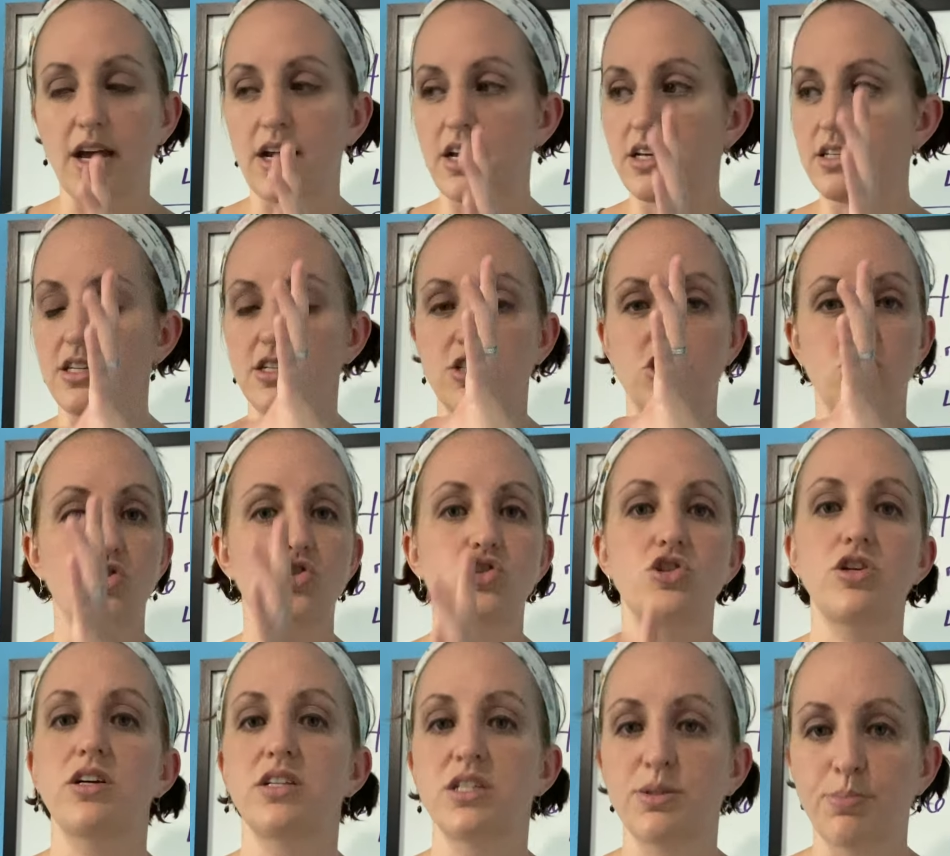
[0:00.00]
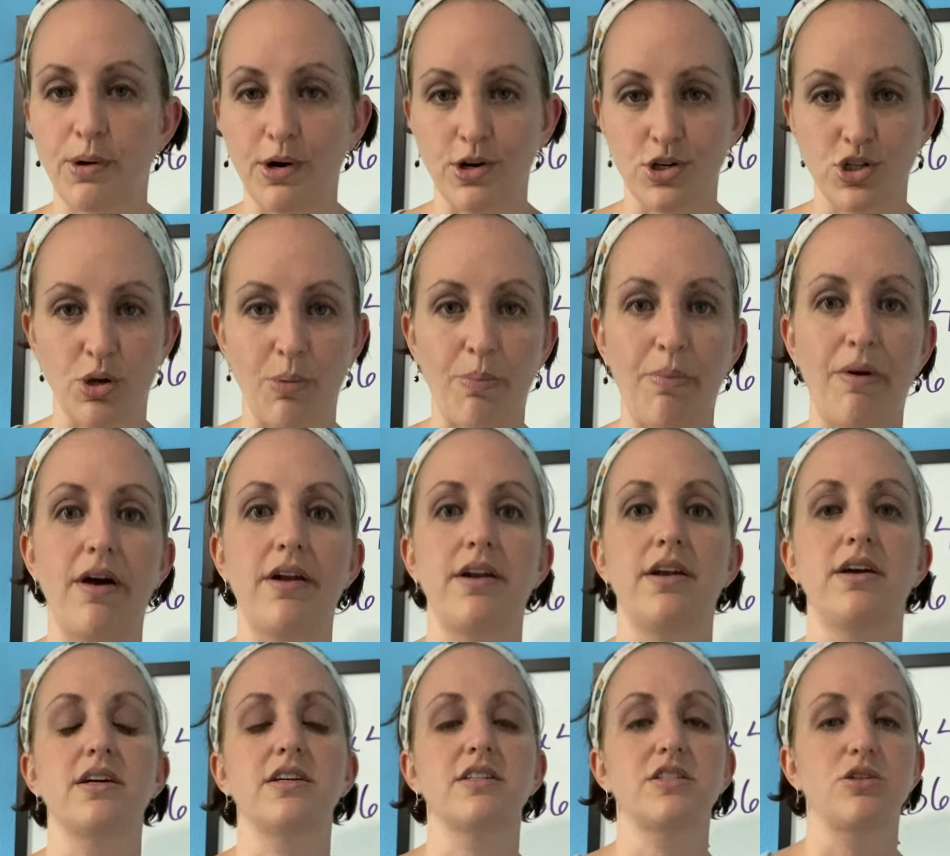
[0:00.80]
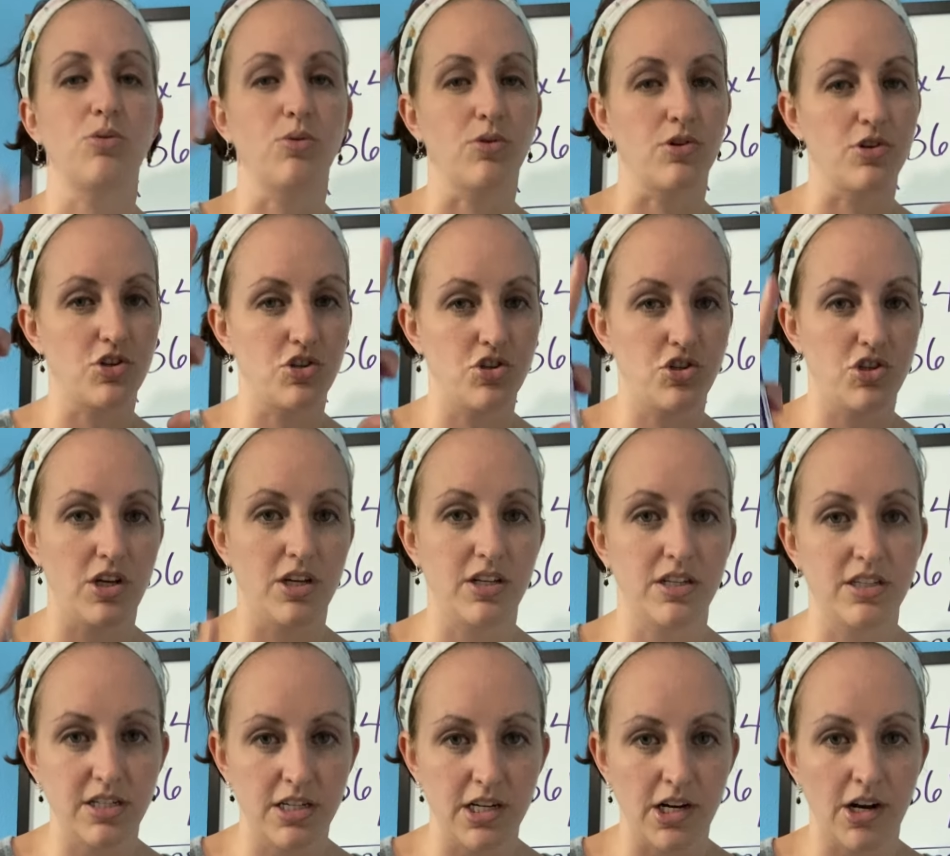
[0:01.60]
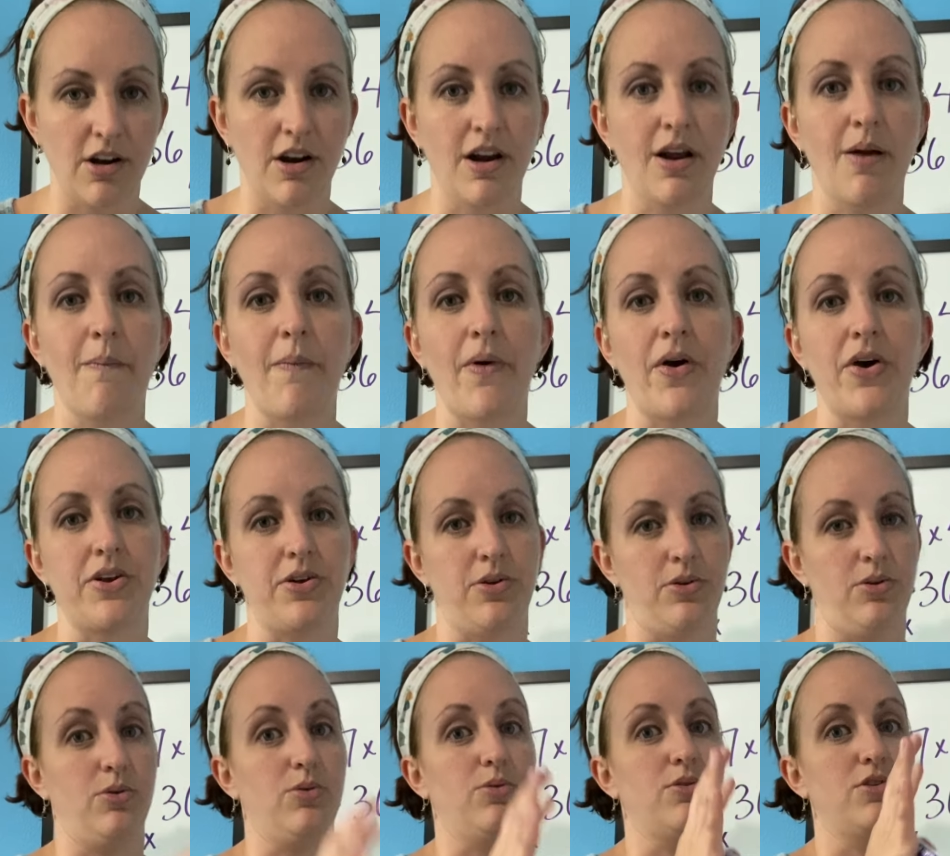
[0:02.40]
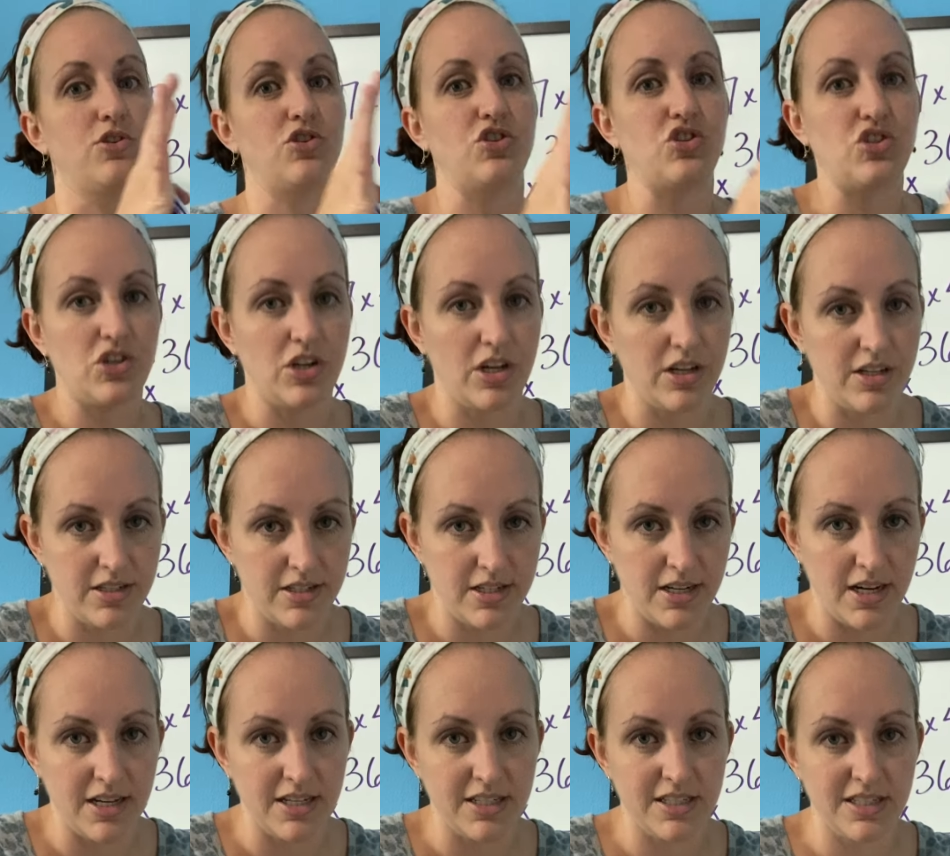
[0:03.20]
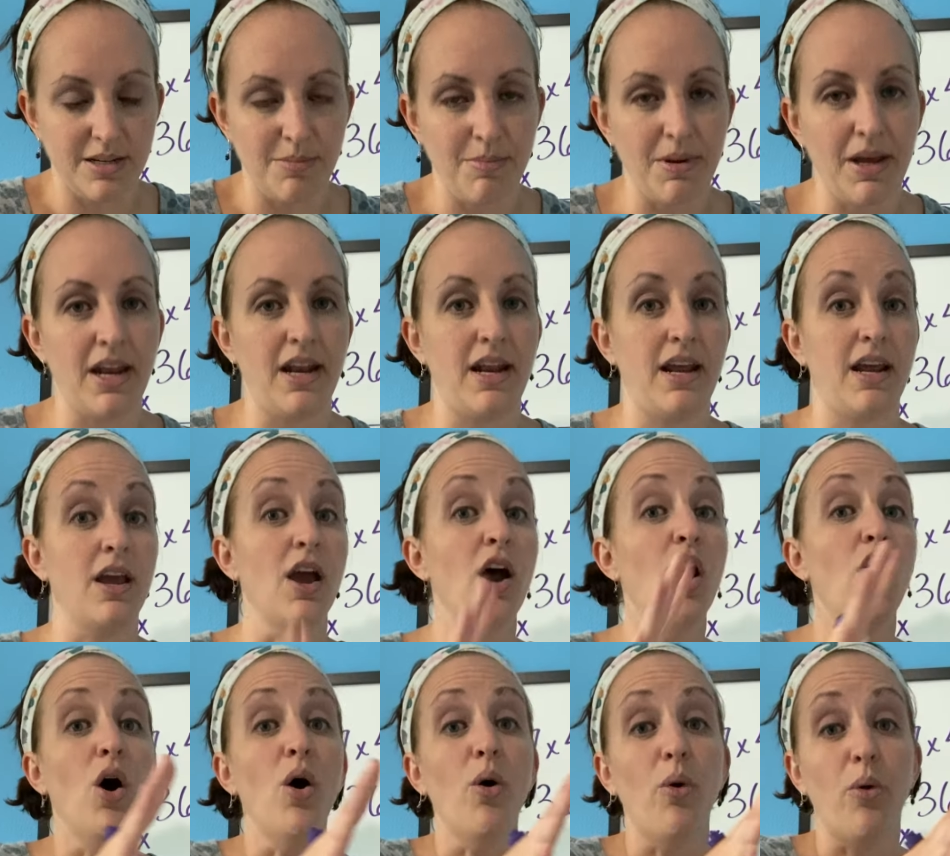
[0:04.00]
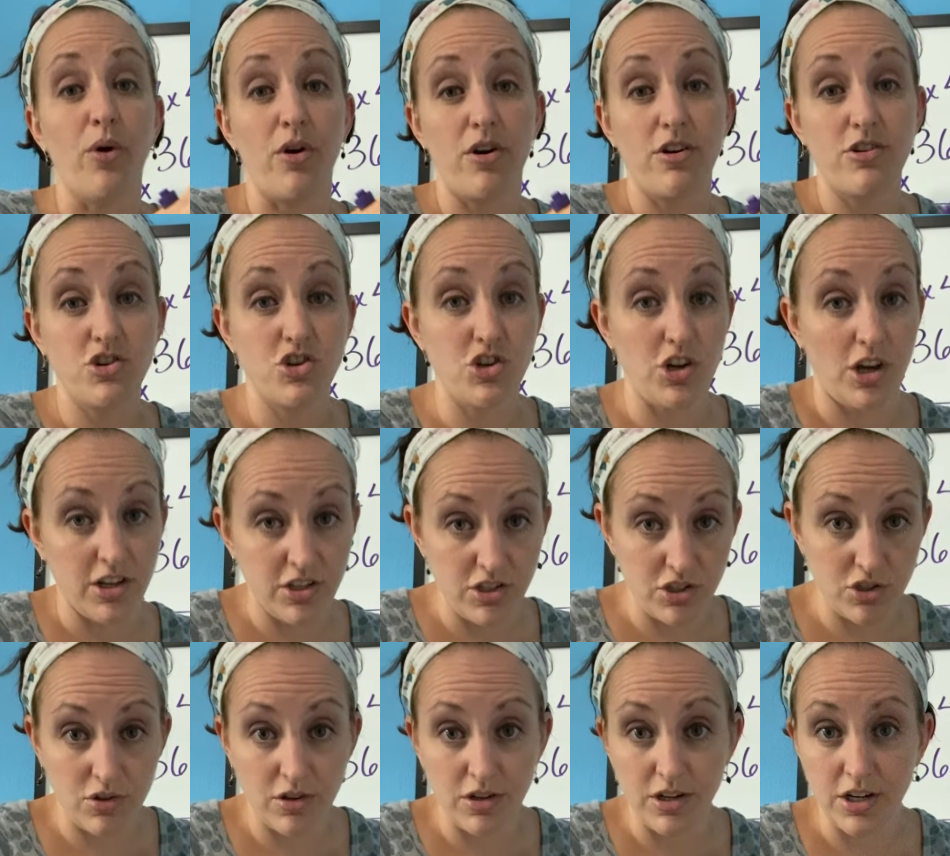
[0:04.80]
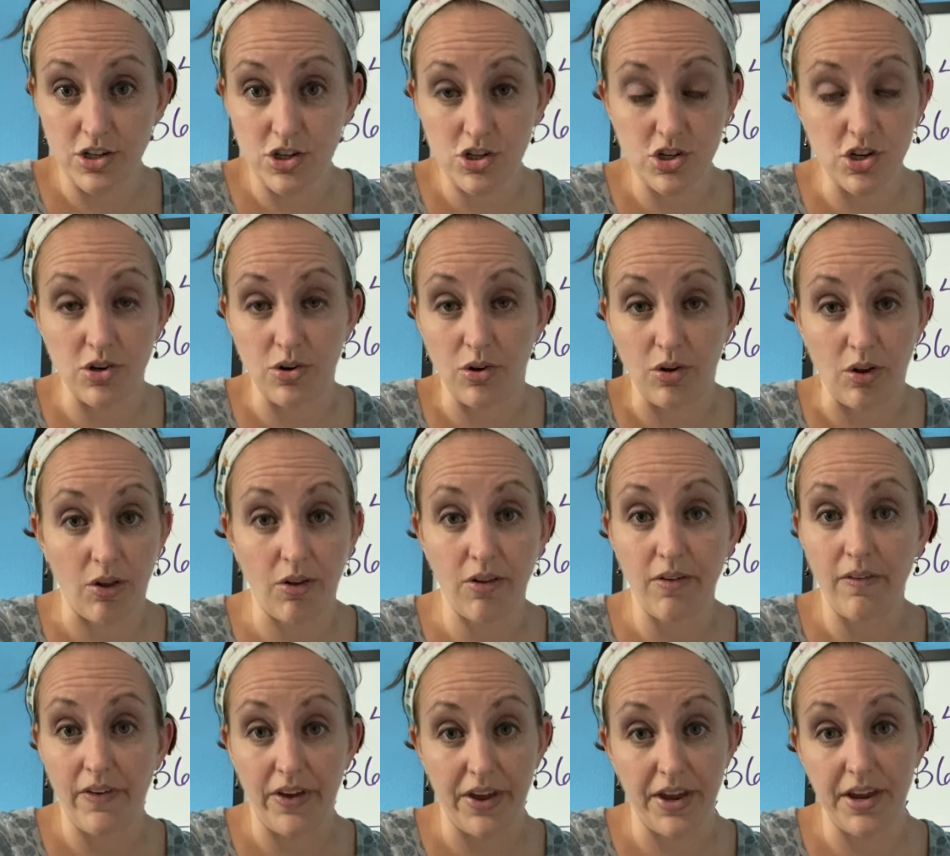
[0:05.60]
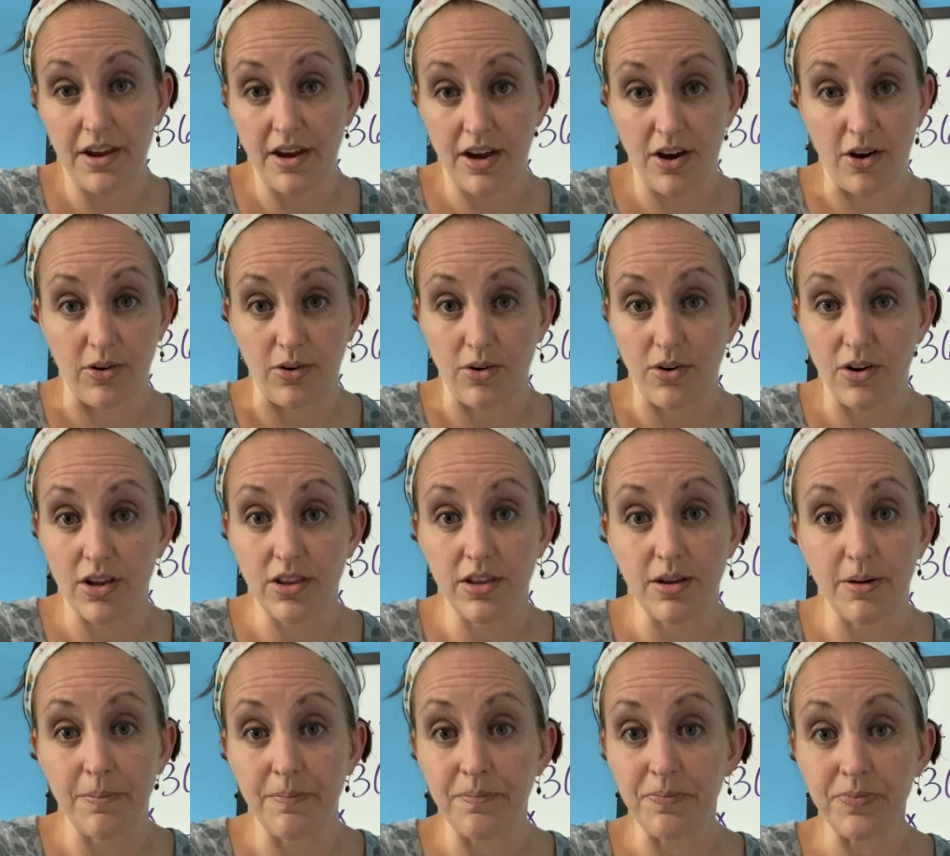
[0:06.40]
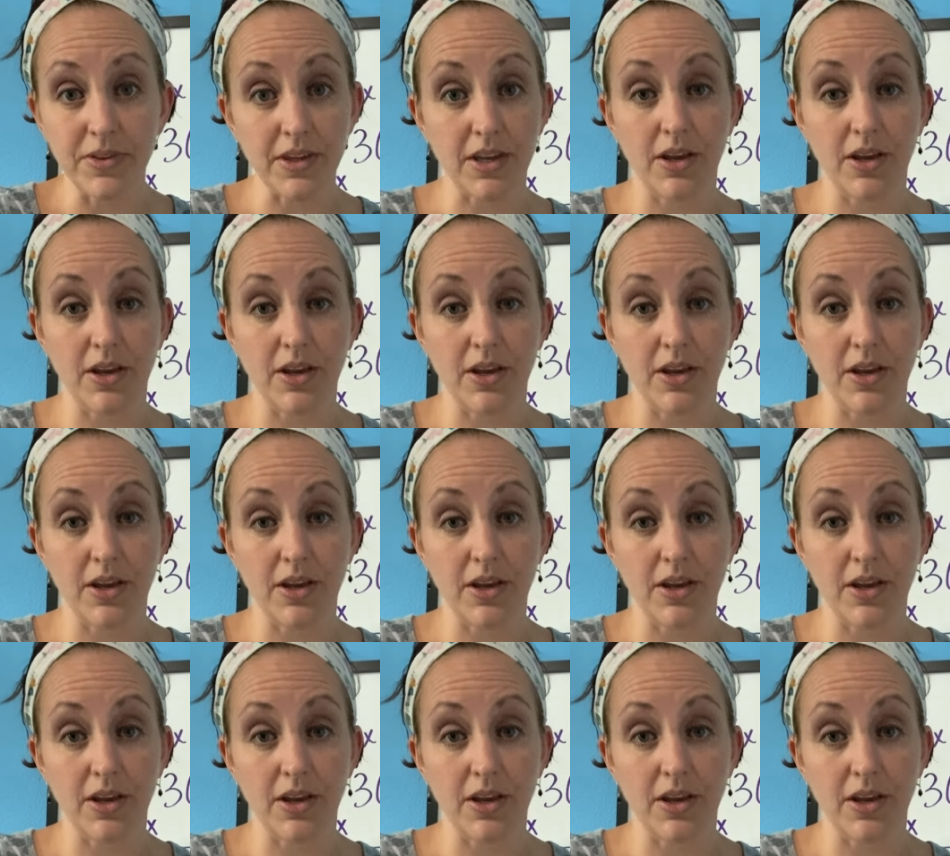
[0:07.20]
because it's just partial products or just area model or just estimating or just traditional algorithm.